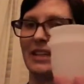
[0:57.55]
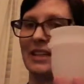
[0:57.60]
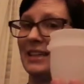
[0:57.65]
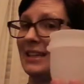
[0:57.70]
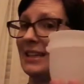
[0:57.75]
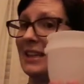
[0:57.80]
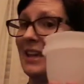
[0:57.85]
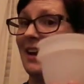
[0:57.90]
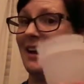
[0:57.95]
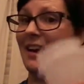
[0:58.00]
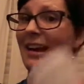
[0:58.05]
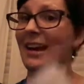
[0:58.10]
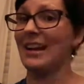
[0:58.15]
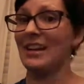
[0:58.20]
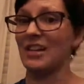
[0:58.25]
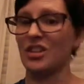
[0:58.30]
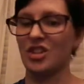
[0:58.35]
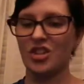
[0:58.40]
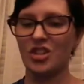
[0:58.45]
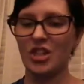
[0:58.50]
in an
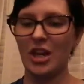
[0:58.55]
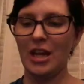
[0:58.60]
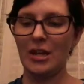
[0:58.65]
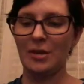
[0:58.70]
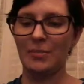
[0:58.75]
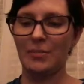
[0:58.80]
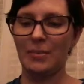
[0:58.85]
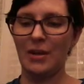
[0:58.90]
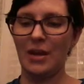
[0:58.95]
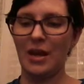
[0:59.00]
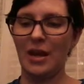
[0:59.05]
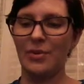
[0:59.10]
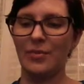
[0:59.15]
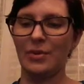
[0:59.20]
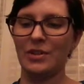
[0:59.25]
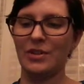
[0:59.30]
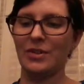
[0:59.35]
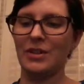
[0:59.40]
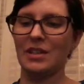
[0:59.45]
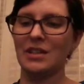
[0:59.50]
egg shape, and
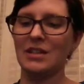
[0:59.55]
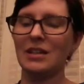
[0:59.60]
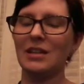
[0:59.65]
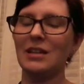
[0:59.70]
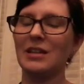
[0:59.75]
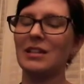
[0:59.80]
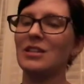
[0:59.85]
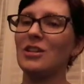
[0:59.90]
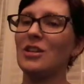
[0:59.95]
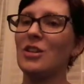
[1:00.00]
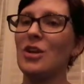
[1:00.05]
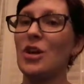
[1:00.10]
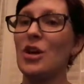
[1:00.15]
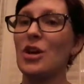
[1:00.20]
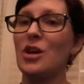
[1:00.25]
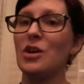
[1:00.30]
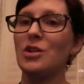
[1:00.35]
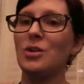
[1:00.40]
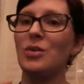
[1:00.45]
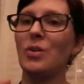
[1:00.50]
when you get done,
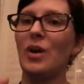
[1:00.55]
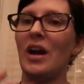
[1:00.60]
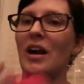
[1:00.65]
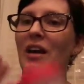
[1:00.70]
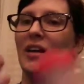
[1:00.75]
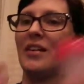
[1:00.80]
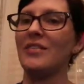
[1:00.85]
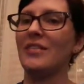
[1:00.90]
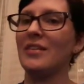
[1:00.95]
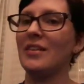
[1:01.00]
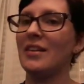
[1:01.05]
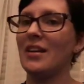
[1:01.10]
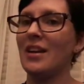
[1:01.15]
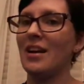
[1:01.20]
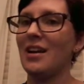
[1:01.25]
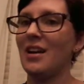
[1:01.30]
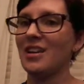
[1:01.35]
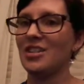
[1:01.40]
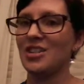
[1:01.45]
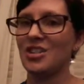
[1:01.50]
you have
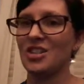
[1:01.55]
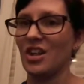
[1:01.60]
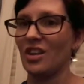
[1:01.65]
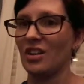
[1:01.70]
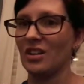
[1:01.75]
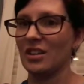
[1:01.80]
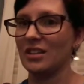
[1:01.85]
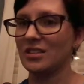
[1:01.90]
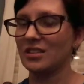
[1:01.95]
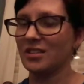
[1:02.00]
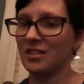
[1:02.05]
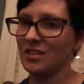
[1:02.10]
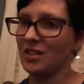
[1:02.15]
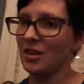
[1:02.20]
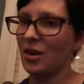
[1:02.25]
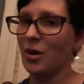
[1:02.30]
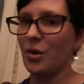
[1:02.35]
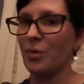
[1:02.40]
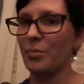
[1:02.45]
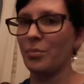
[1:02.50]
a shellless
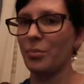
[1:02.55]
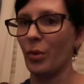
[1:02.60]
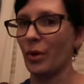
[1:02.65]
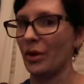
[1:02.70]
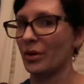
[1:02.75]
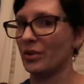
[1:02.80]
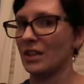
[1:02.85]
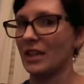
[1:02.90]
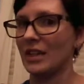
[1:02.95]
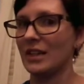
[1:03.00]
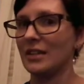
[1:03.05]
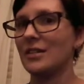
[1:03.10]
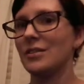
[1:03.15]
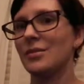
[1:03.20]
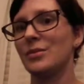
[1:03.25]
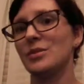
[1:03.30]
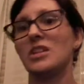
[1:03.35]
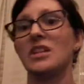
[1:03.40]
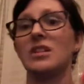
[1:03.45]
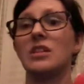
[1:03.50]
boiled egg,
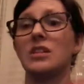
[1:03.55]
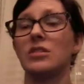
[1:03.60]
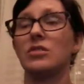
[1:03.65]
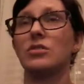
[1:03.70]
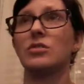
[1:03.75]
which I think